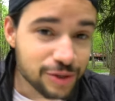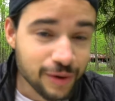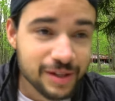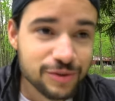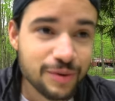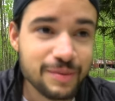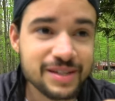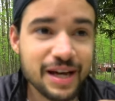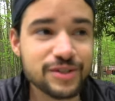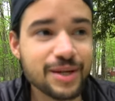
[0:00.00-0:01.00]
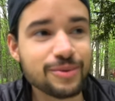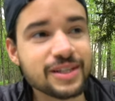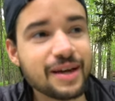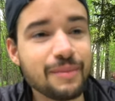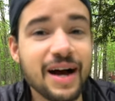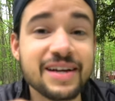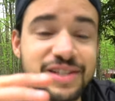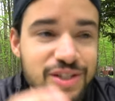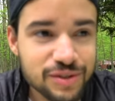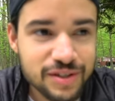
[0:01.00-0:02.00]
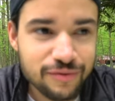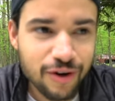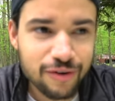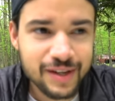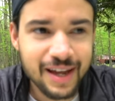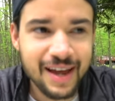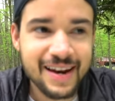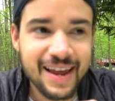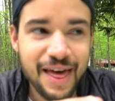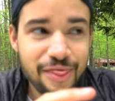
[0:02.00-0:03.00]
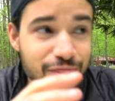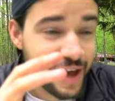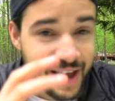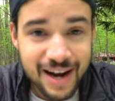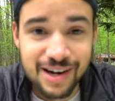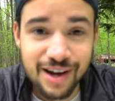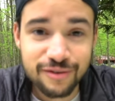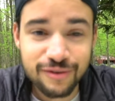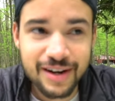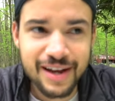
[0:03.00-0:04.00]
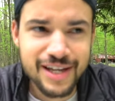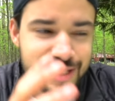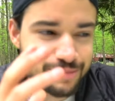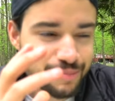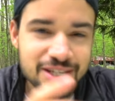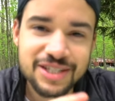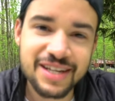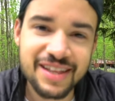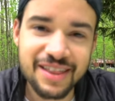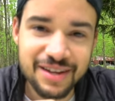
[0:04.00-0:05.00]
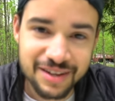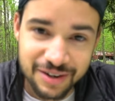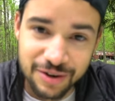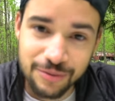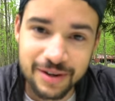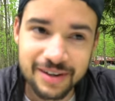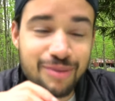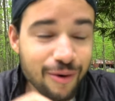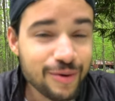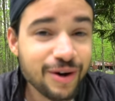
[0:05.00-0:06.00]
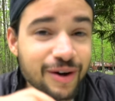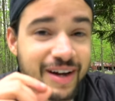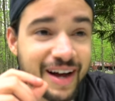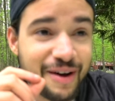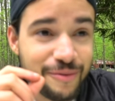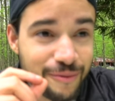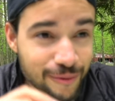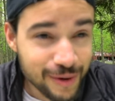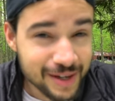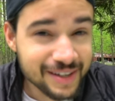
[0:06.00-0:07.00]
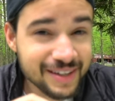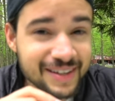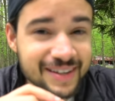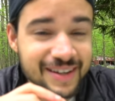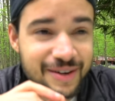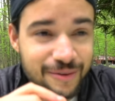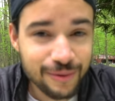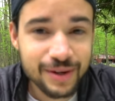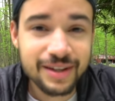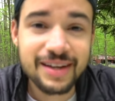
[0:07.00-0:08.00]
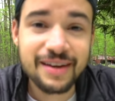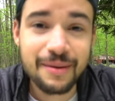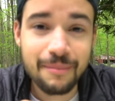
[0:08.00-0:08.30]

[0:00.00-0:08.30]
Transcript: doing this one because I was able to get my sisters involved and they had a lot of fun, especially the younger one, but we all got really, really